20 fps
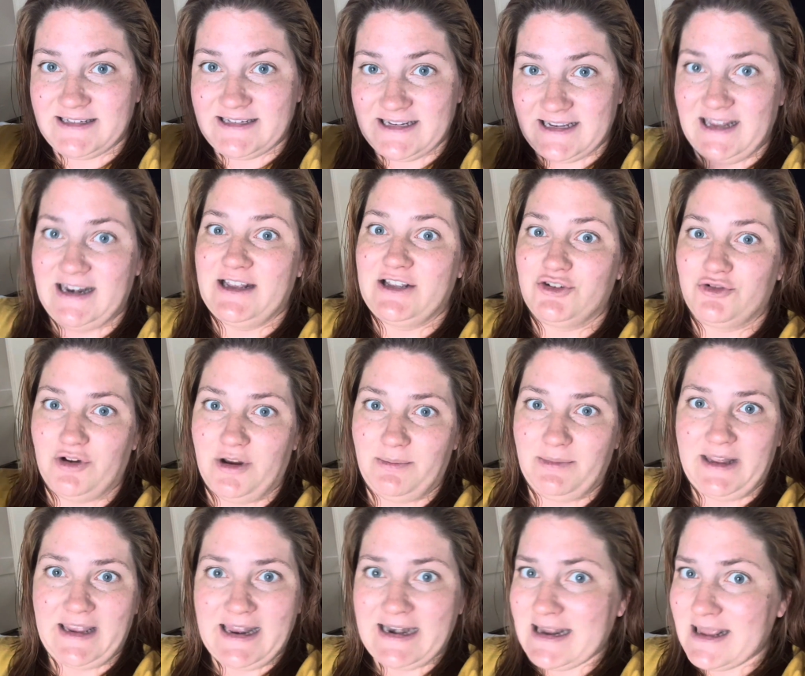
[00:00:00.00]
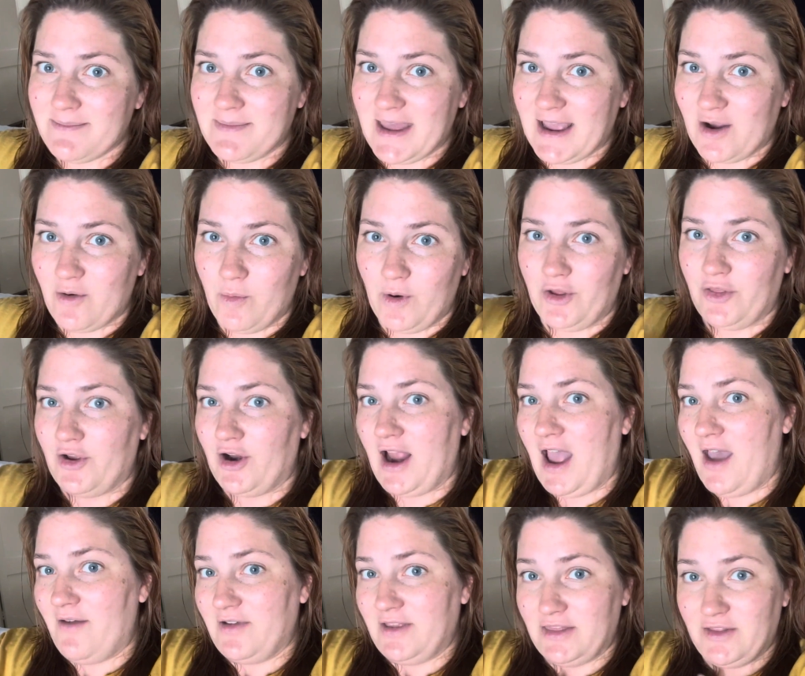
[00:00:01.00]
to get extremely anemic where they're
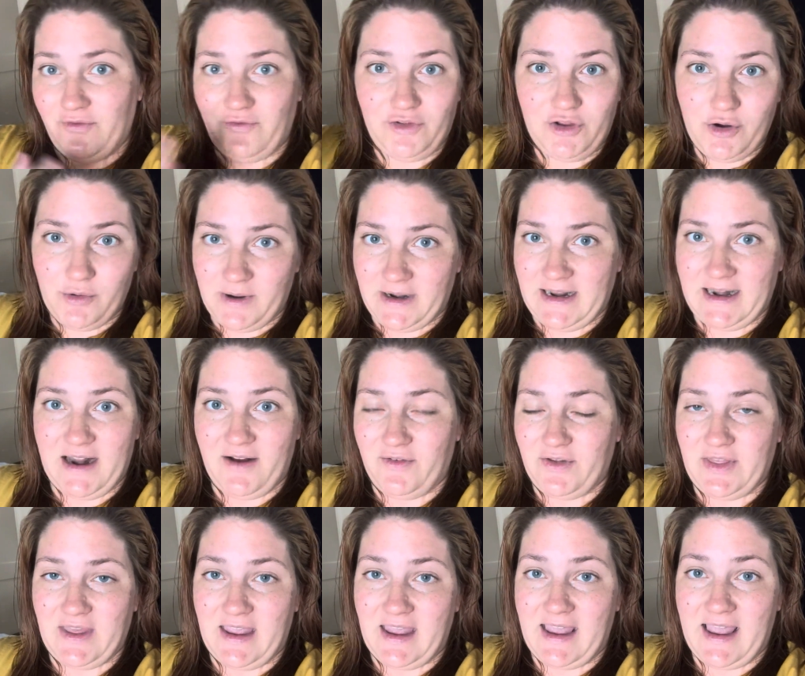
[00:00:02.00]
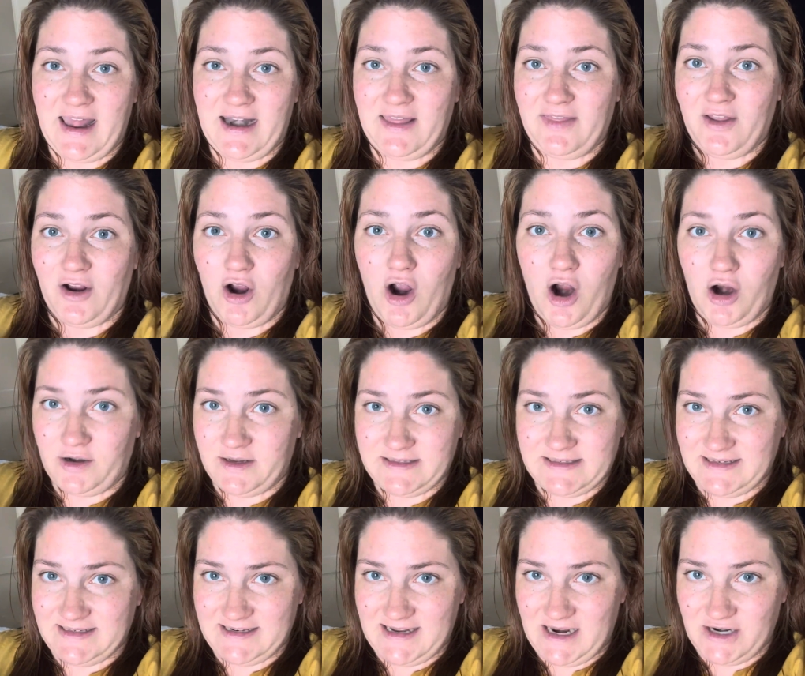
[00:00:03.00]
having the fluid and everything again and their heart is
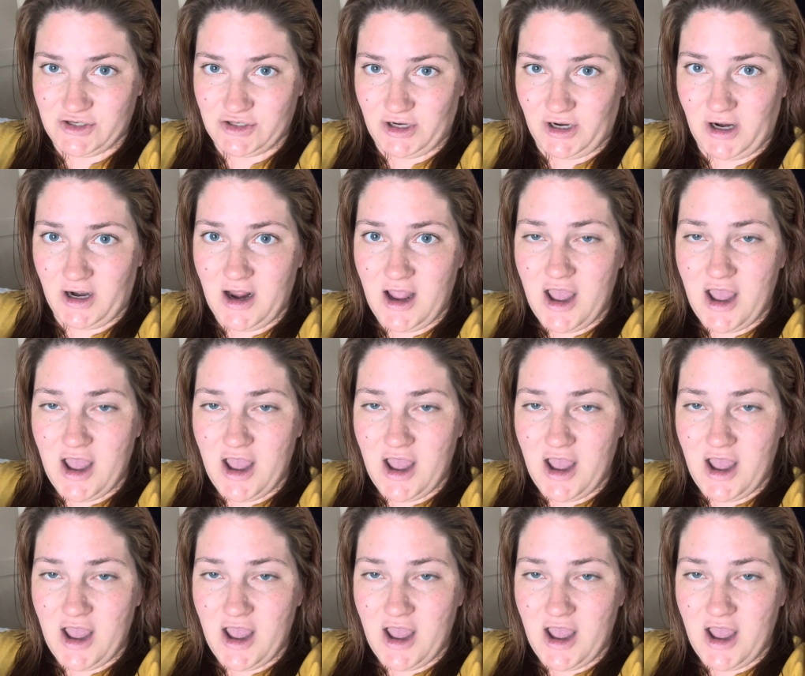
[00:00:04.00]
in danger.